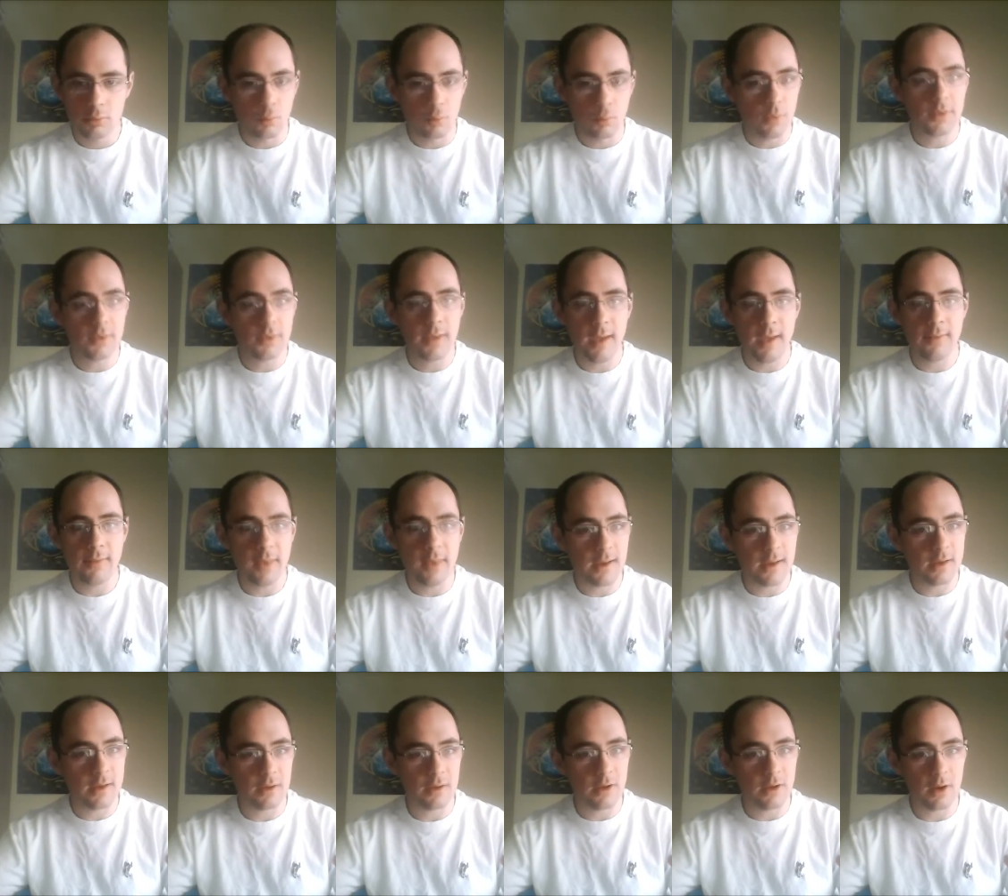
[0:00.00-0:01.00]
Once you have
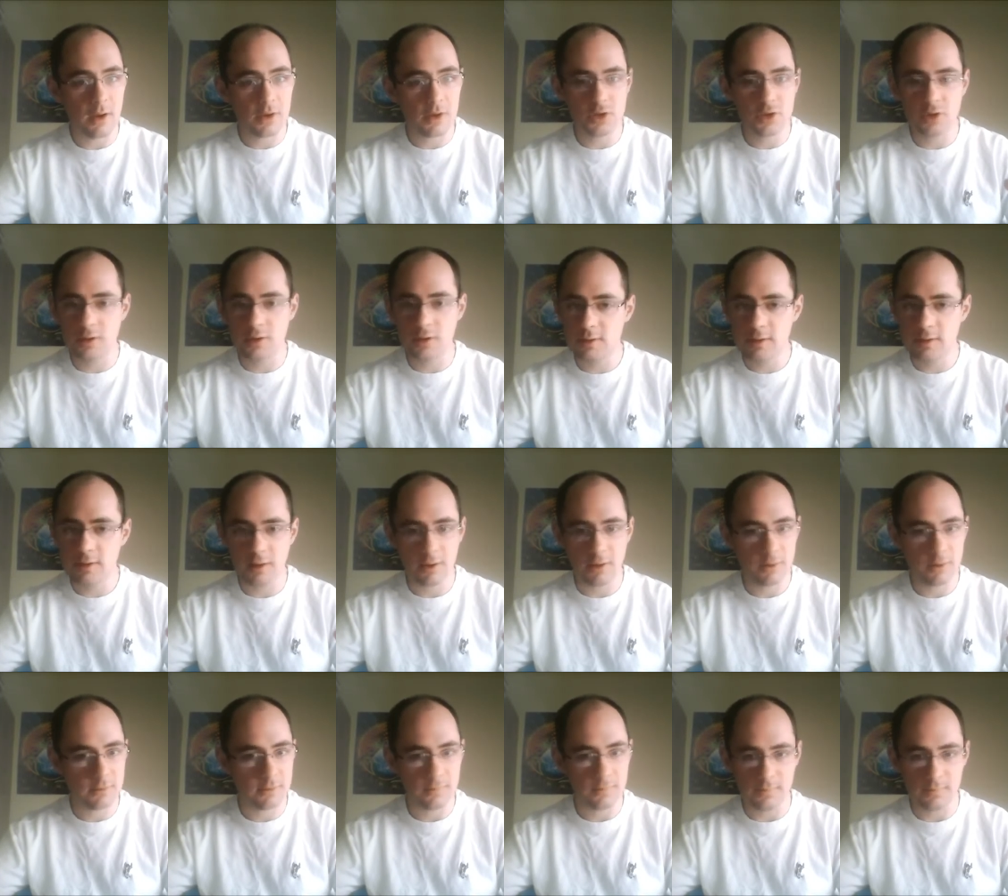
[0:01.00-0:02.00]
that concussion,
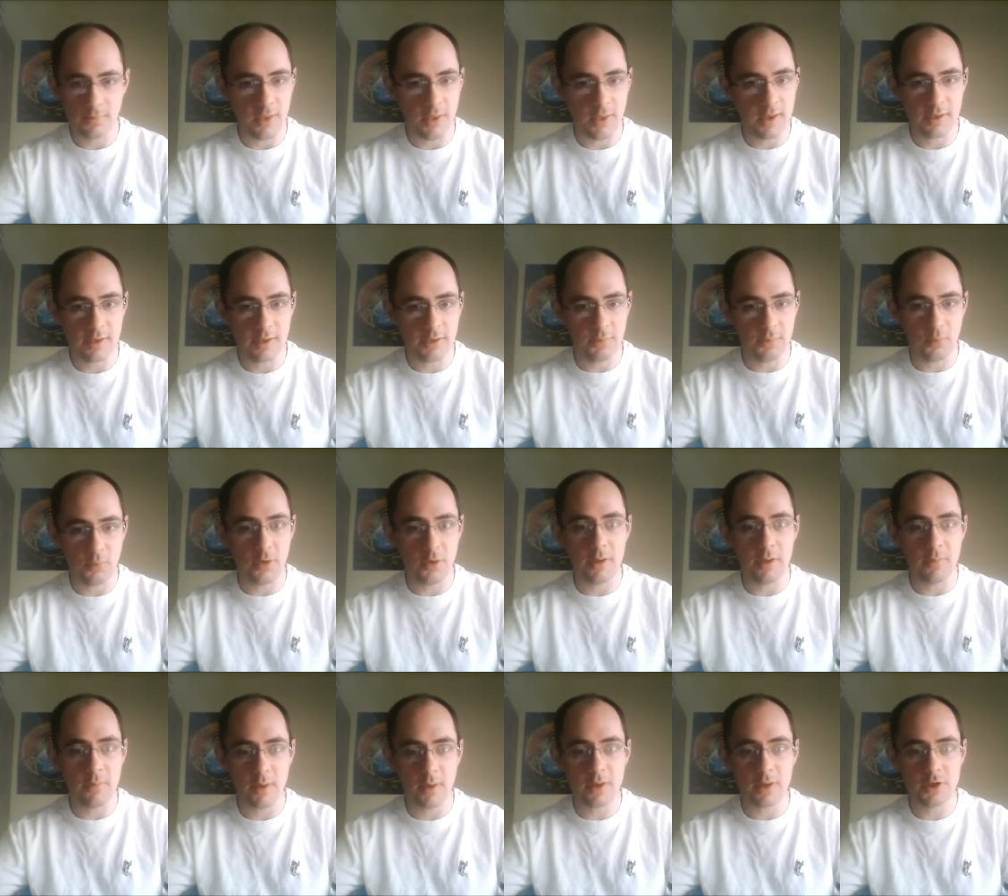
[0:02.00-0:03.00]
that's
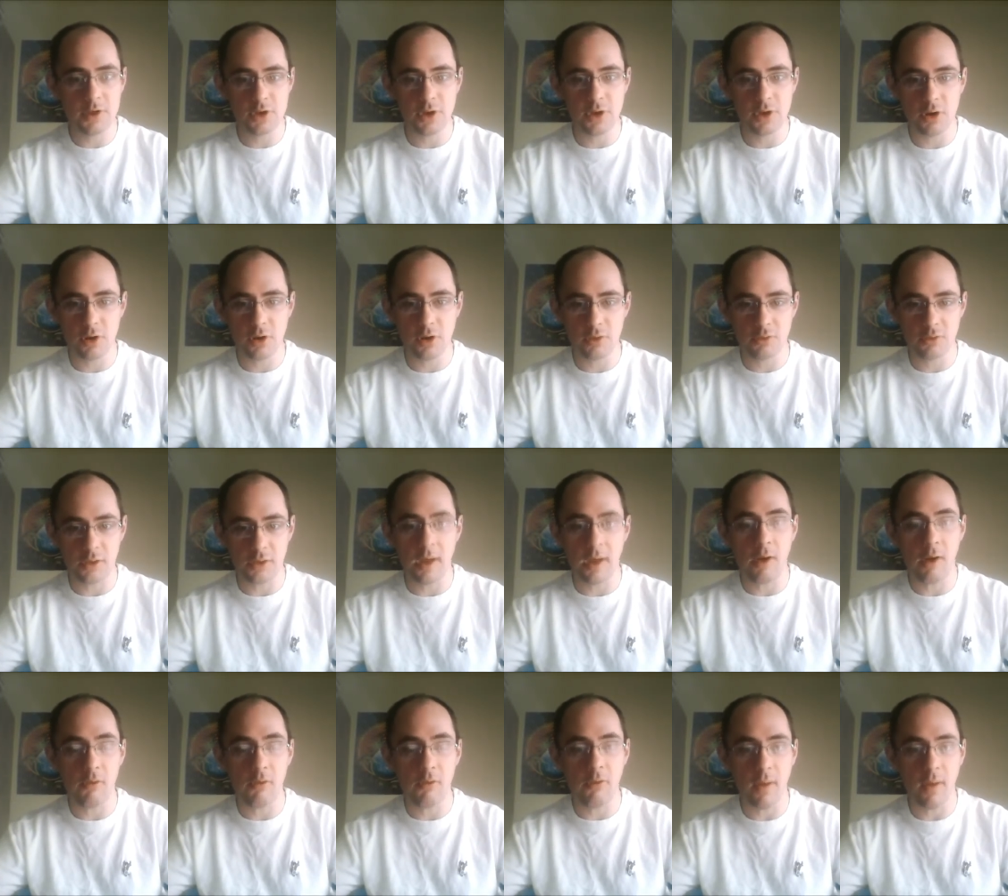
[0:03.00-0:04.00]
pretty much your
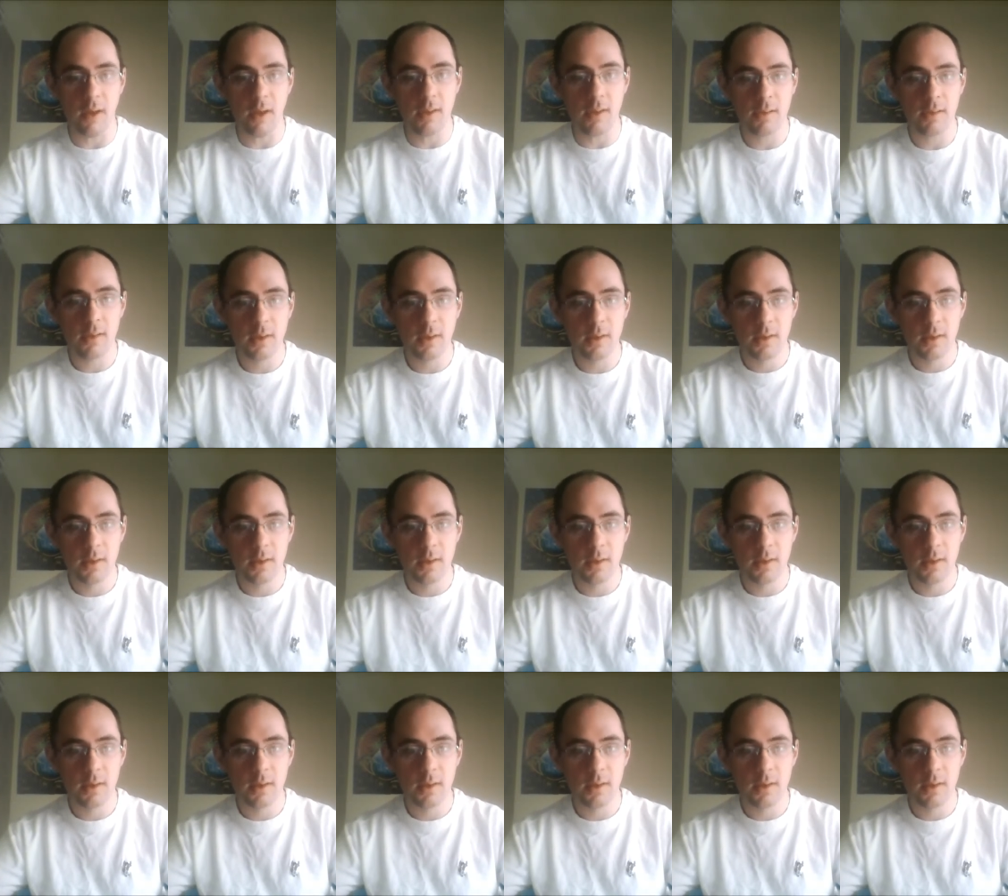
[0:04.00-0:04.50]
downfall.